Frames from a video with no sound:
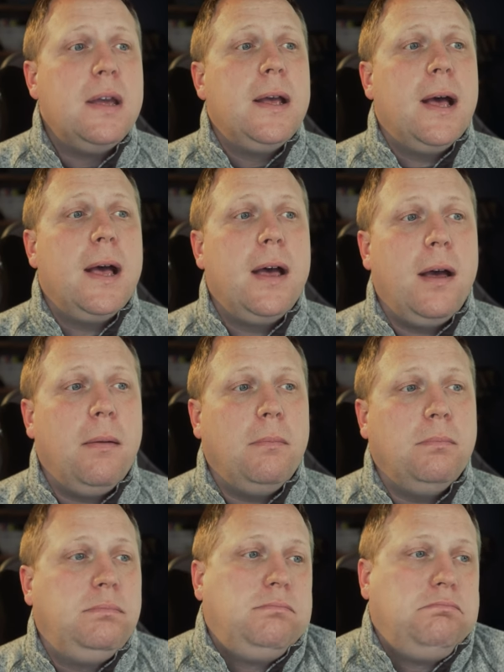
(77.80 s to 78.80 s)

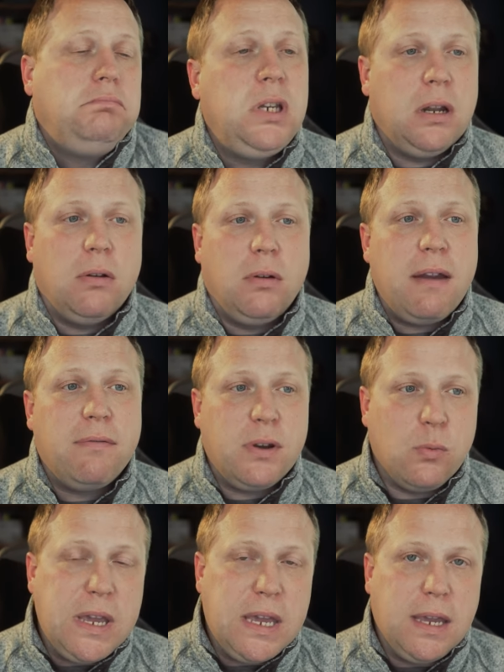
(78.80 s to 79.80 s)
um, you know, every
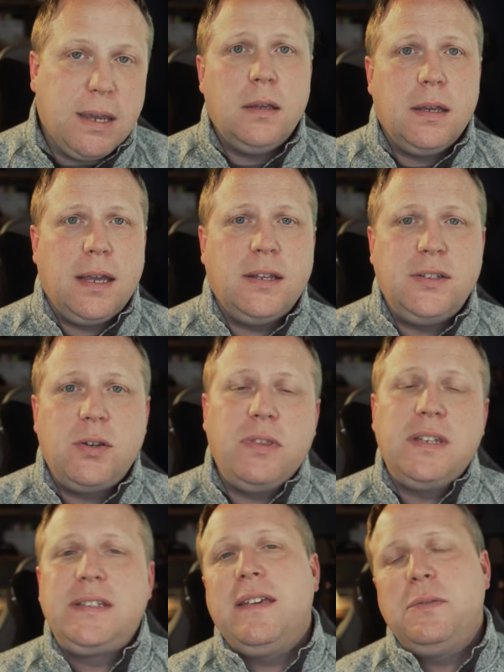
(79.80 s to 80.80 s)
week. And so
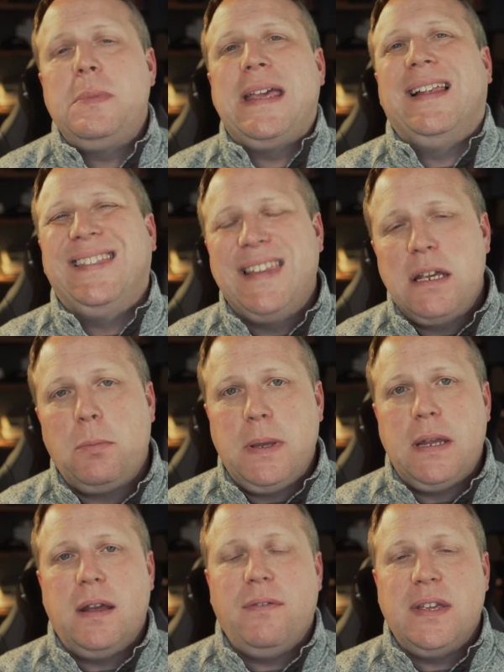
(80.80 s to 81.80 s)
this gives me a little
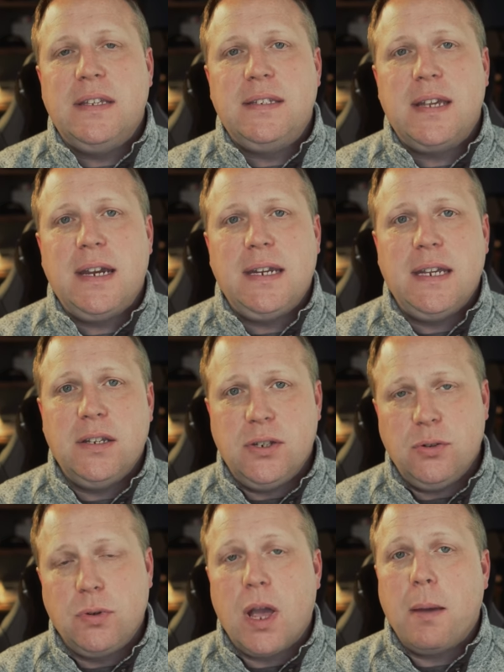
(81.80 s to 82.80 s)
bit of insight
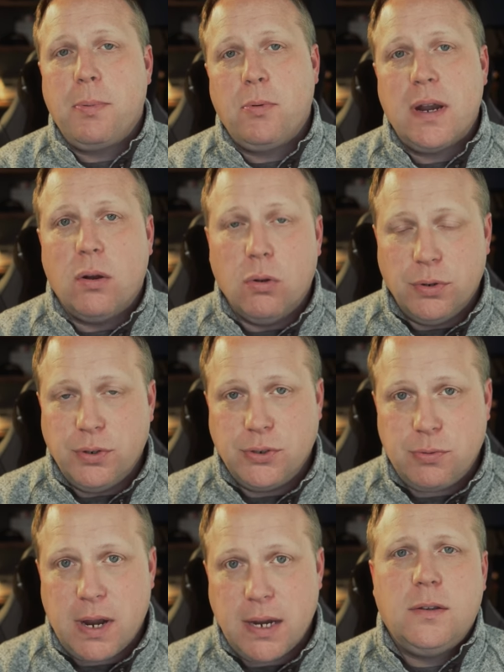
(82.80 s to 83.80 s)
into copyright holders'
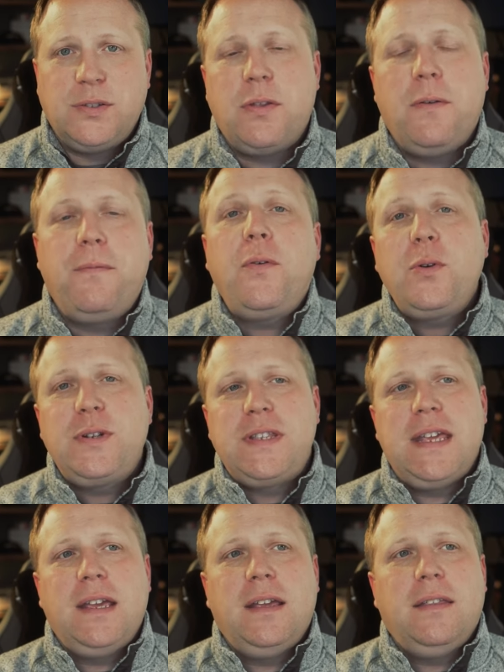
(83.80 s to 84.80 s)
rights. So the first
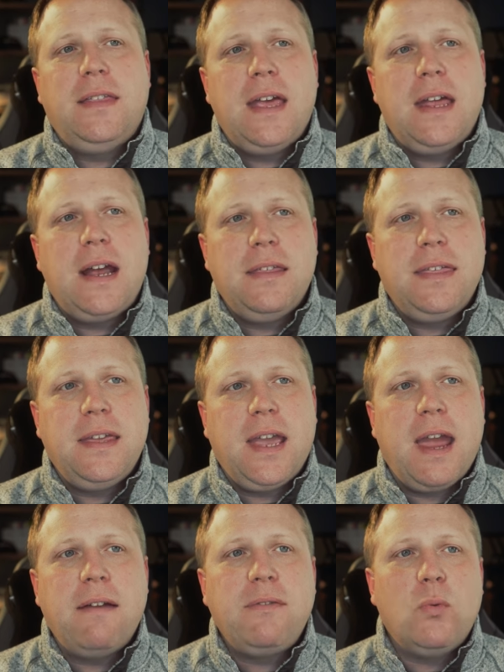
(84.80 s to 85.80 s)
thing that I think
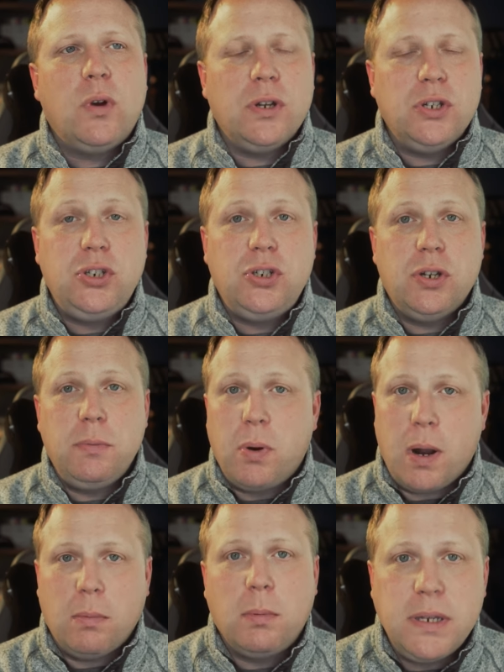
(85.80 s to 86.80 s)
everyone should
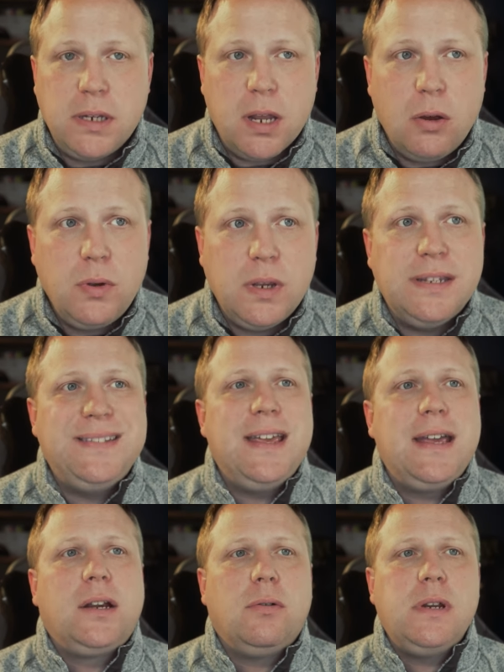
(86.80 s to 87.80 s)
probably know is
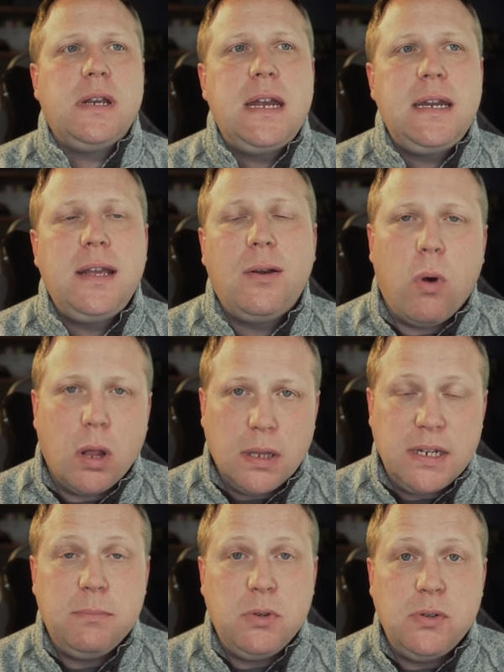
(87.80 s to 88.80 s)
that creating
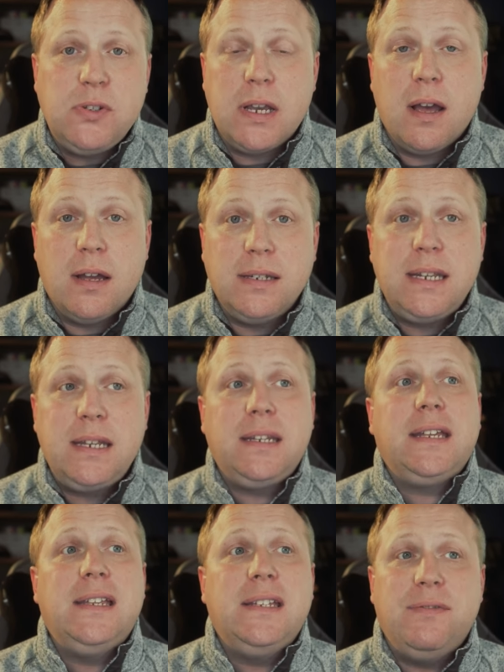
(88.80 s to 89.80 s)
quality music content
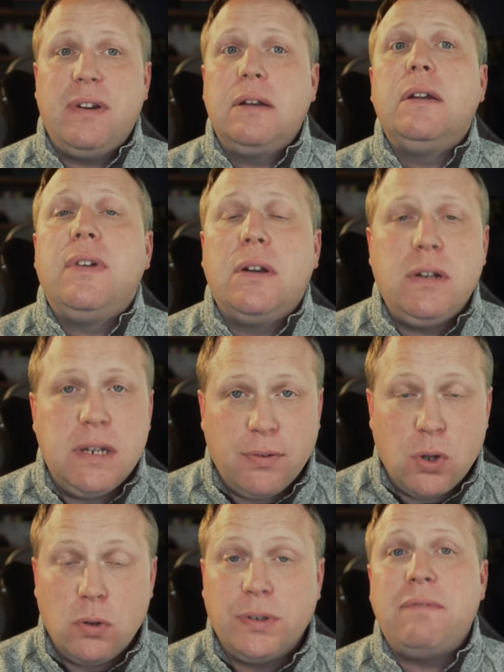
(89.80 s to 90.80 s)
is very, very
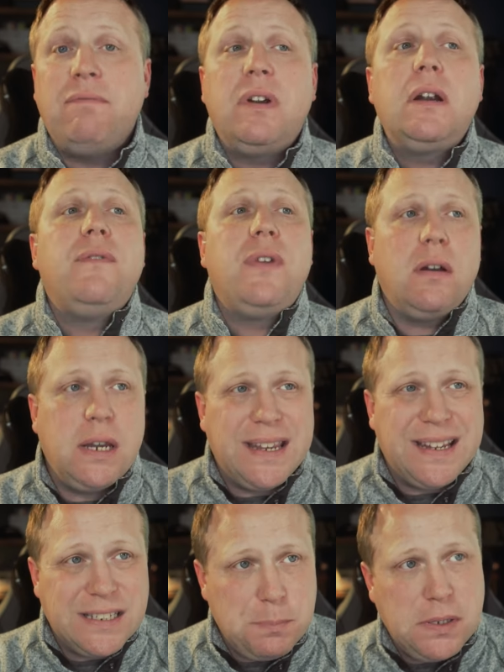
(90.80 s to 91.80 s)
difficult and very, very
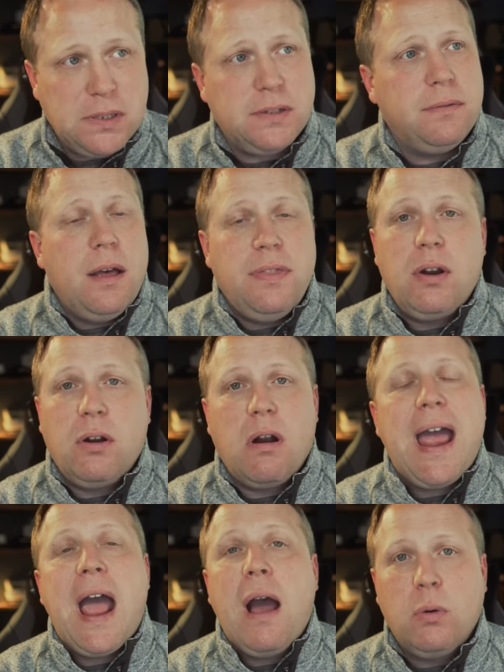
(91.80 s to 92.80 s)
expensive. There
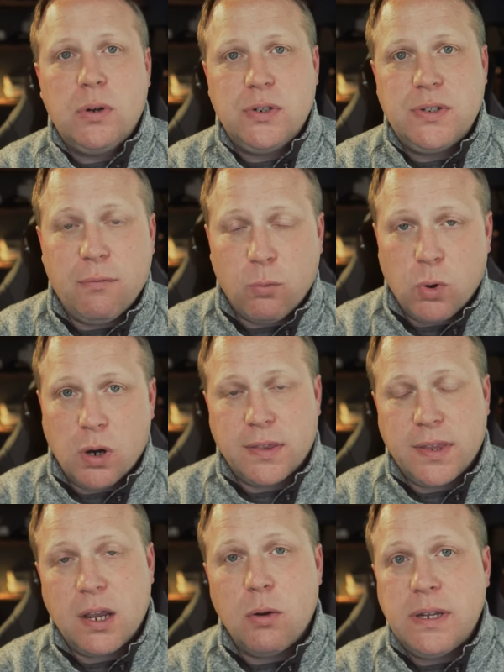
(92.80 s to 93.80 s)
are hours of work
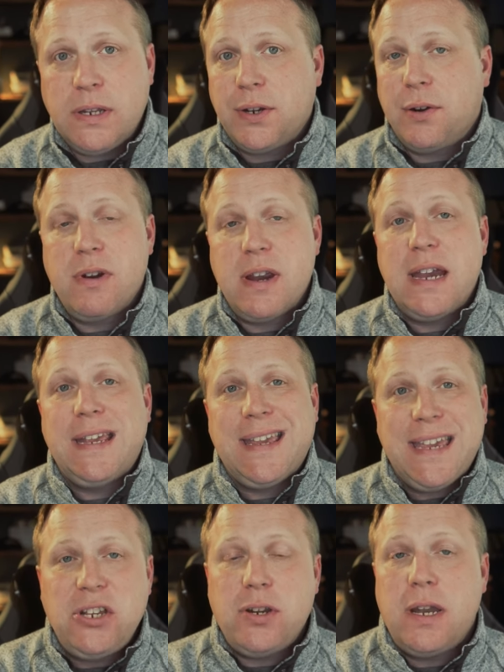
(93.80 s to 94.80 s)
that go into creating
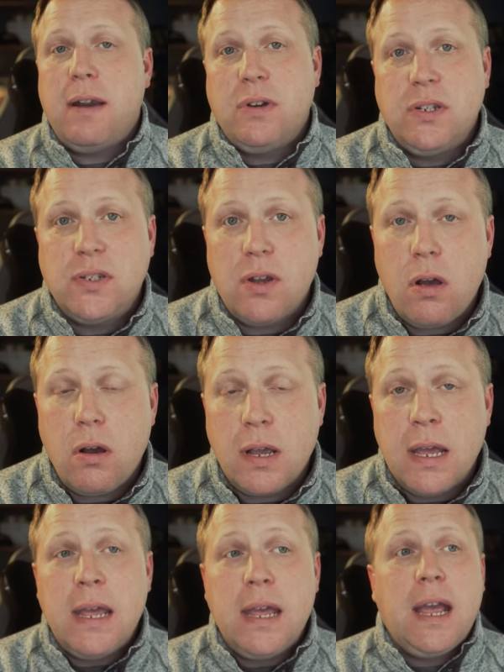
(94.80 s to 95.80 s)
each and every song,
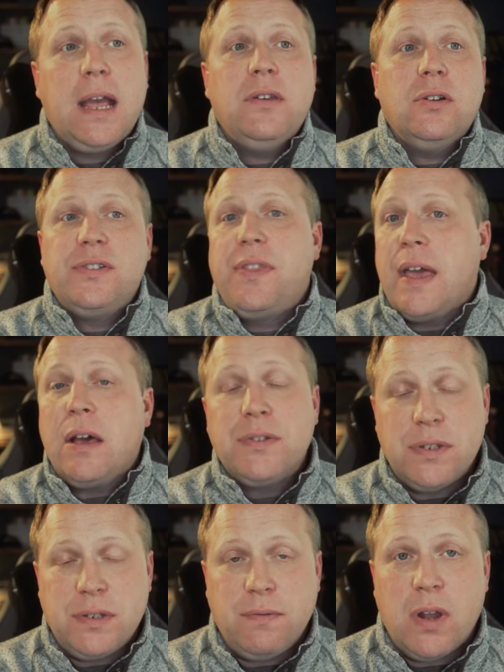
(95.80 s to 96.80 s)
and there's
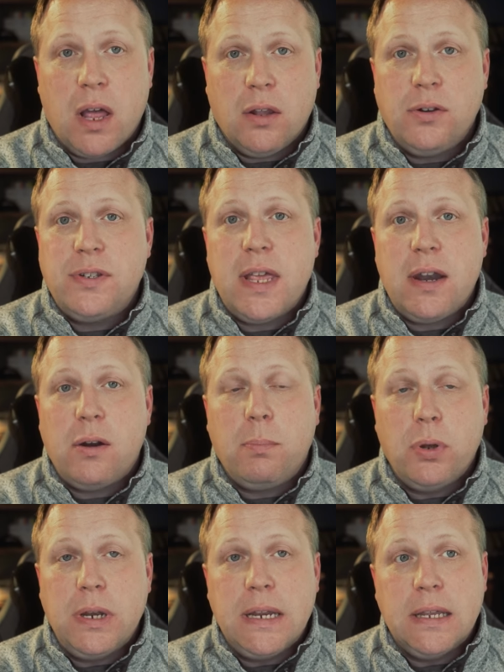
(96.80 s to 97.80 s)
thousands of dollars that are
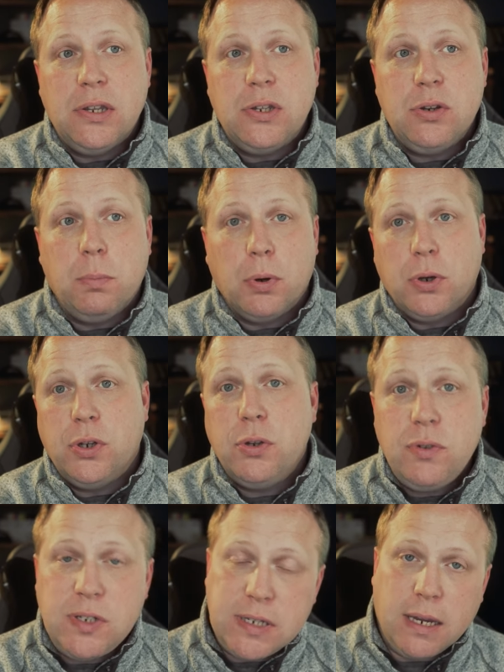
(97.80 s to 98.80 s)
put into
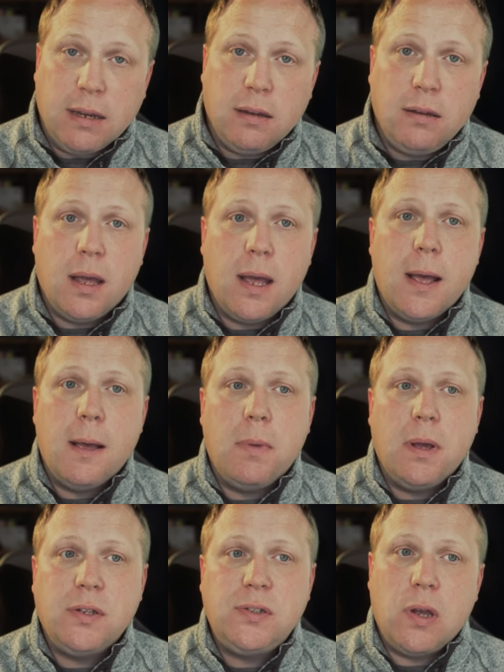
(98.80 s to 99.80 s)
producing um,
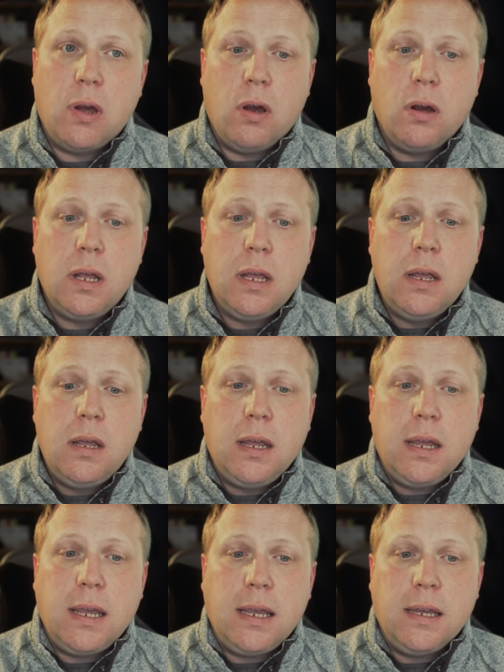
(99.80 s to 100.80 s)
a song,
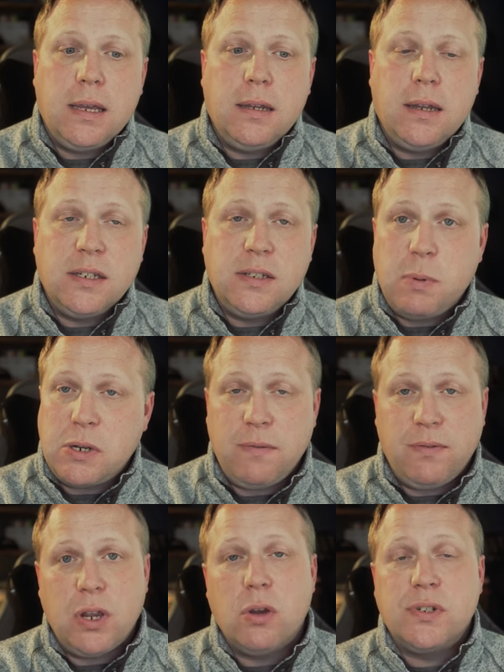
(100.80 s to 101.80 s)
and uh, especially
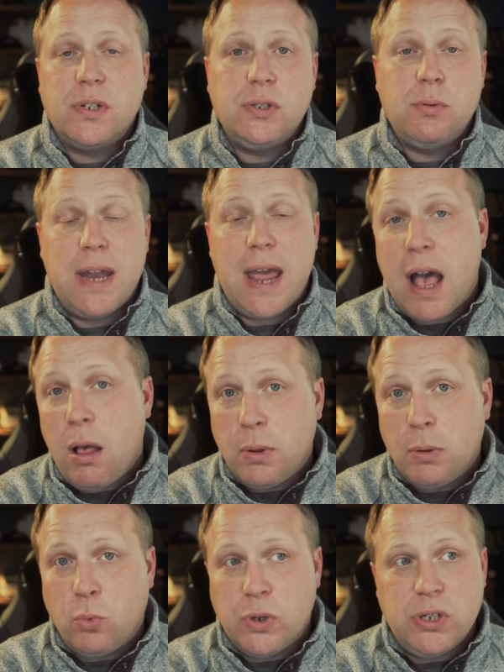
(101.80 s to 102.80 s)
if it goes onto an
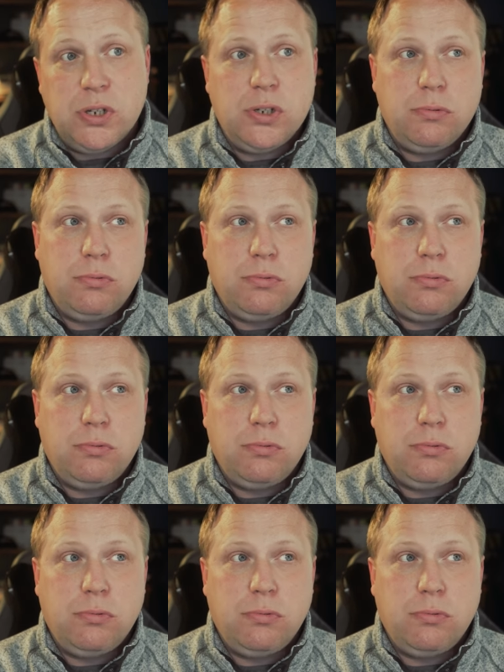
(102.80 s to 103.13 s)
album, which is